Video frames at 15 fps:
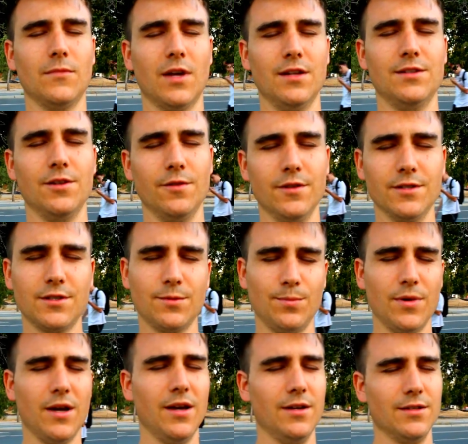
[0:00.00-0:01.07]
And so this
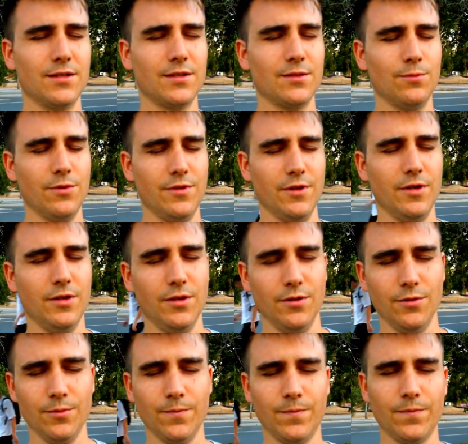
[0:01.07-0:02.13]
space within
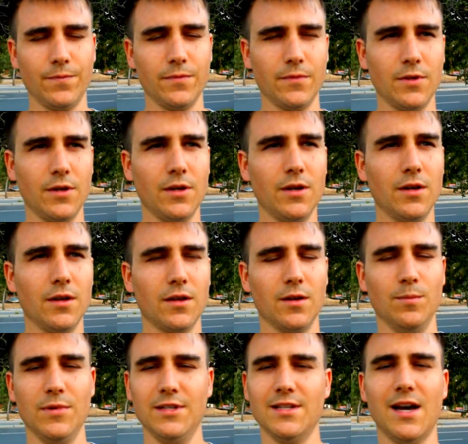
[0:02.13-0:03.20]
you
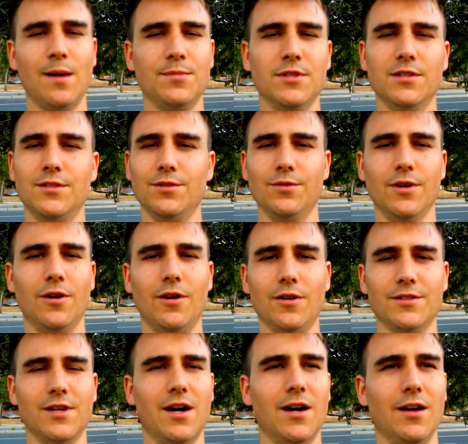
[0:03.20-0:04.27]
can be tapped into at
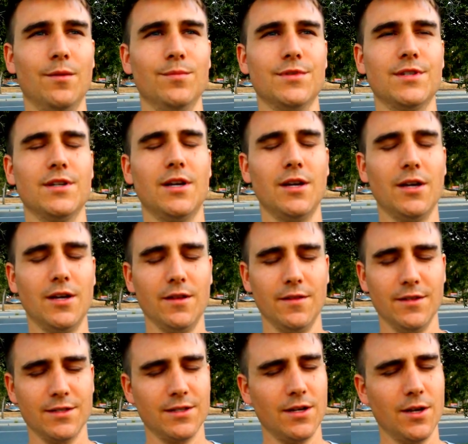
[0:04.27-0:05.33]
all times,
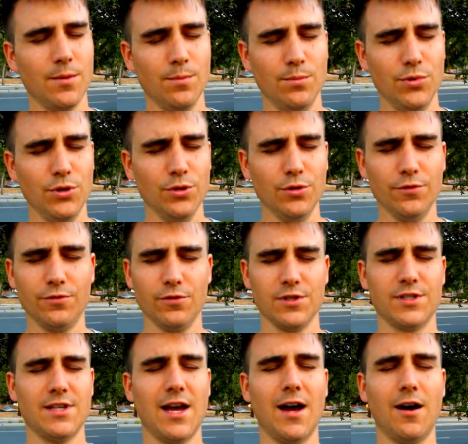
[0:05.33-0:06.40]
this beautiful
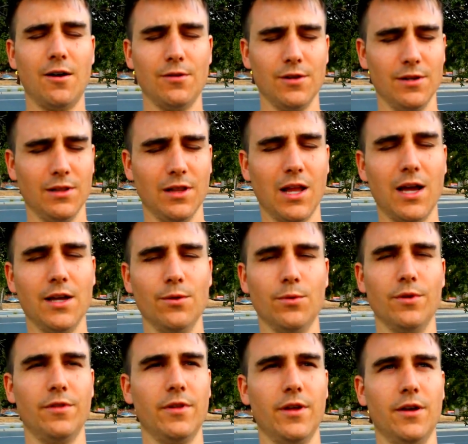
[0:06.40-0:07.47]
sound and light
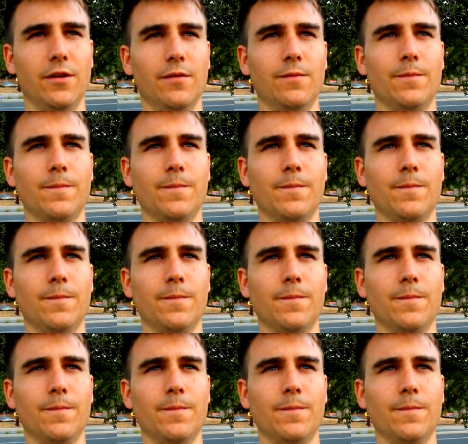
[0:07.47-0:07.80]
within.